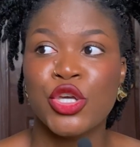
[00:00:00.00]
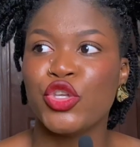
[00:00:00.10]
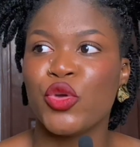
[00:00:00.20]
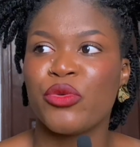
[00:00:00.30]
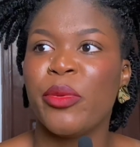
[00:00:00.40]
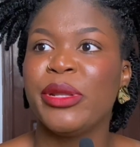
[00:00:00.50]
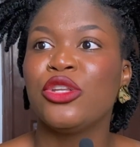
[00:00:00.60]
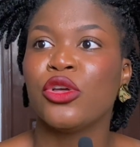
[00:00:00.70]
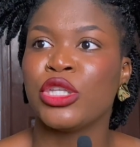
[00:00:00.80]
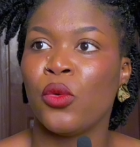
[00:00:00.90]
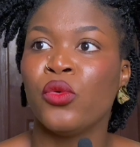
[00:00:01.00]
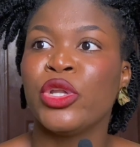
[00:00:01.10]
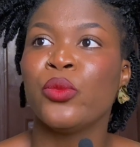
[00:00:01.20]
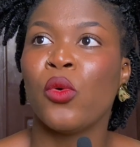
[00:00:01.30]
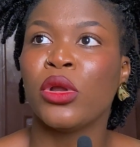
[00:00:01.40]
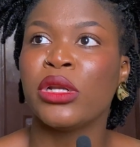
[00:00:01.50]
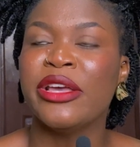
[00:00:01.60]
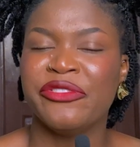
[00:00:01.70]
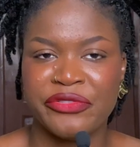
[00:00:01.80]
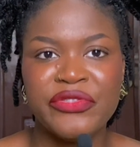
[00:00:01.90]
You're probably not the only one
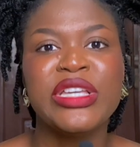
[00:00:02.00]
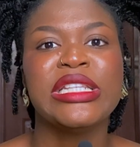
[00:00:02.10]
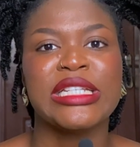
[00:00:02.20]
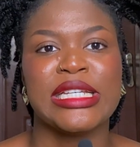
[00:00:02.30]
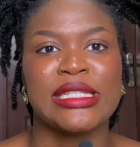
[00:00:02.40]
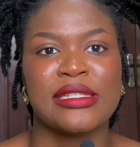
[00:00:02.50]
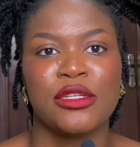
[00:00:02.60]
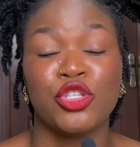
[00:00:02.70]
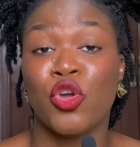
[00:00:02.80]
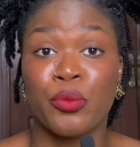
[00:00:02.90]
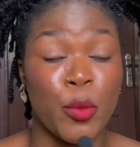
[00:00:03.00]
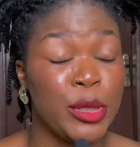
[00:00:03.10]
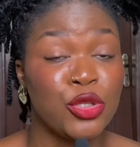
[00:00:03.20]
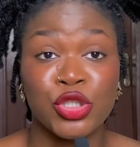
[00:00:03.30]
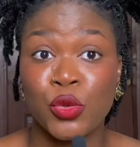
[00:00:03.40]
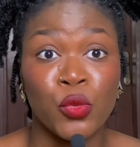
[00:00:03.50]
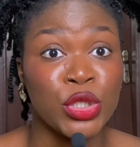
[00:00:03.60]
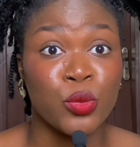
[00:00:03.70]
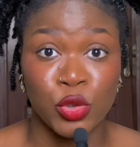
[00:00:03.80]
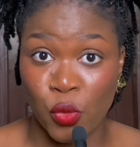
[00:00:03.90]
feeling it. You're probably not the only
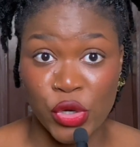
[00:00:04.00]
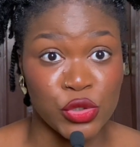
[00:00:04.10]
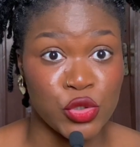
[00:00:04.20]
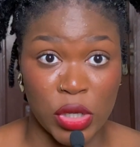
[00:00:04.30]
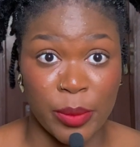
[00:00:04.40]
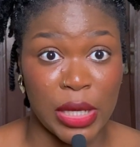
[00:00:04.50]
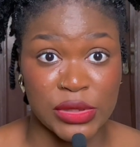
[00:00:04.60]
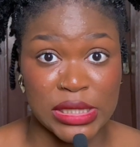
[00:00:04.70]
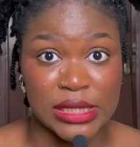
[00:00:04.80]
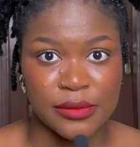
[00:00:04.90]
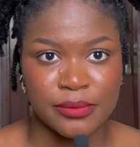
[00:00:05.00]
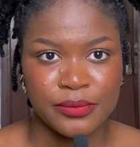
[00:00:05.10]
one going to talk about it.